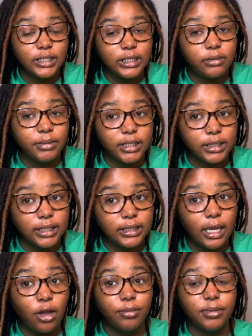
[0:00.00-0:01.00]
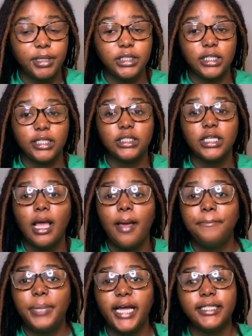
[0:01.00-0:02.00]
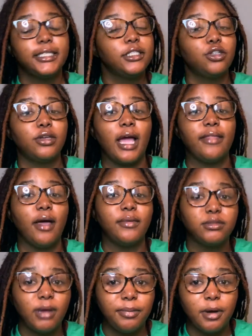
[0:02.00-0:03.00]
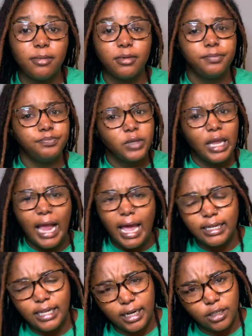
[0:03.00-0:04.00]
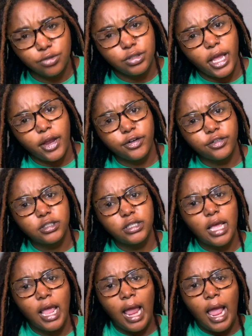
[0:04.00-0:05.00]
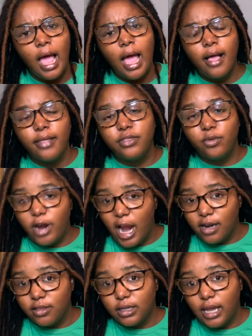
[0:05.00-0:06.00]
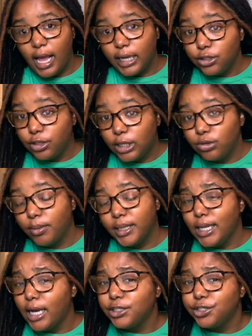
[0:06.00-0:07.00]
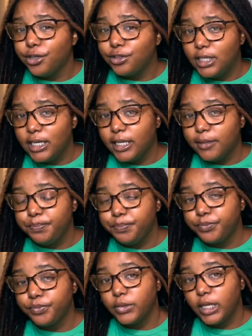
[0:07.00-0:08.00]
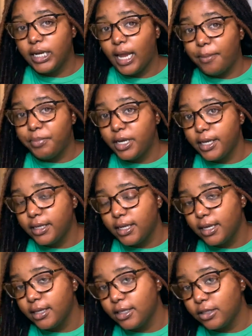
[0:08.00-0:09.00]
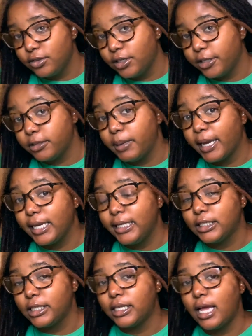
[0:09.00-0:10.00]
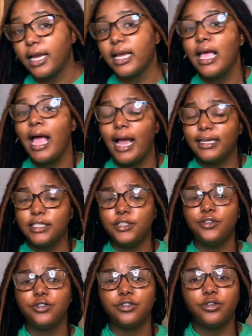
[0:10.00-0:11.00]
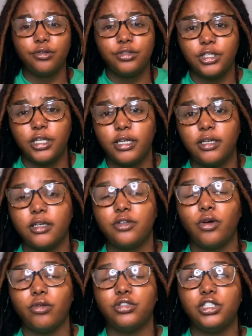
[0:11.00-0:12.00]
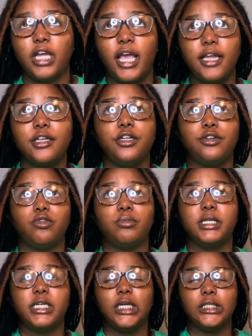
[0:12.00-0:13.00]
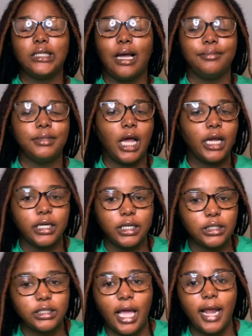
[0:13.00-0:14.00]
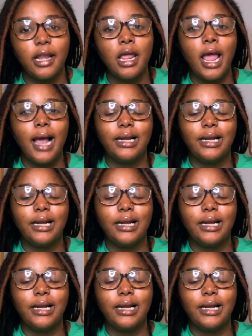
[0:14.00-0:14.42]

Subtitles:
this make sense? I hope it makes sense. But so yeah, that was my problem. Had a lot of loose hairs that were out of the lock, so that's when my lock started thinning, and I put the loose hairs back into the lock. I didn't use a crochet needle because I'm not good at that, and